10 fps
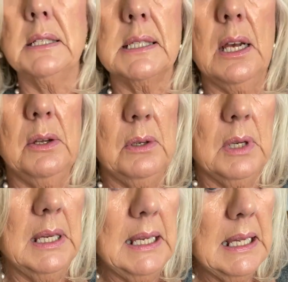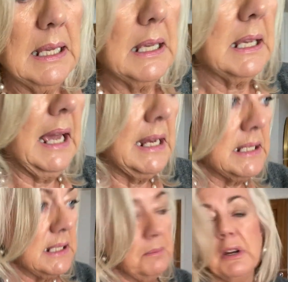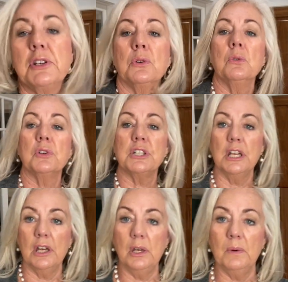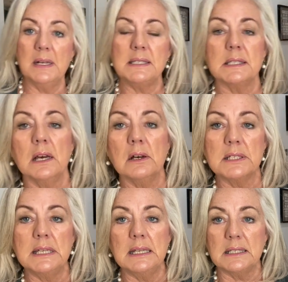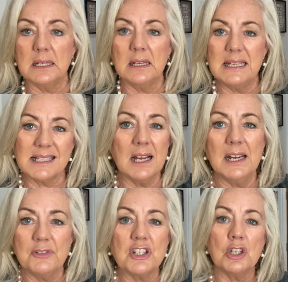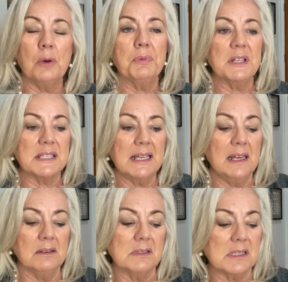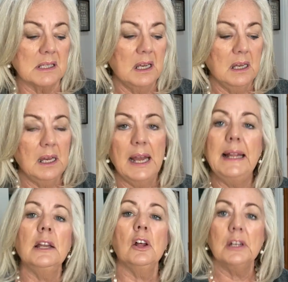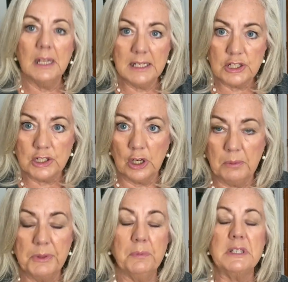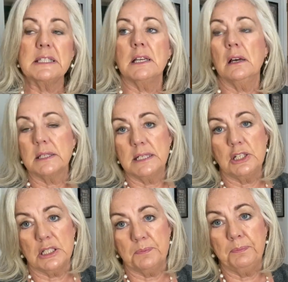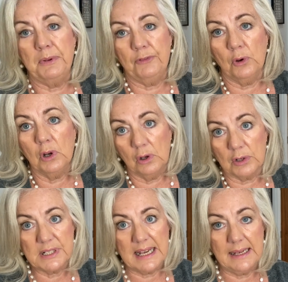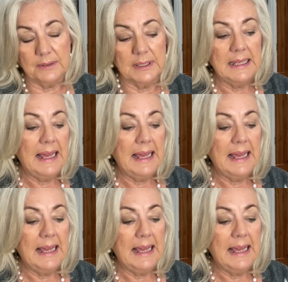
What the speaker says: So Casey, my daughter, who I started, it's kind of a shop that sells, a little online shop that we started just before lockdown.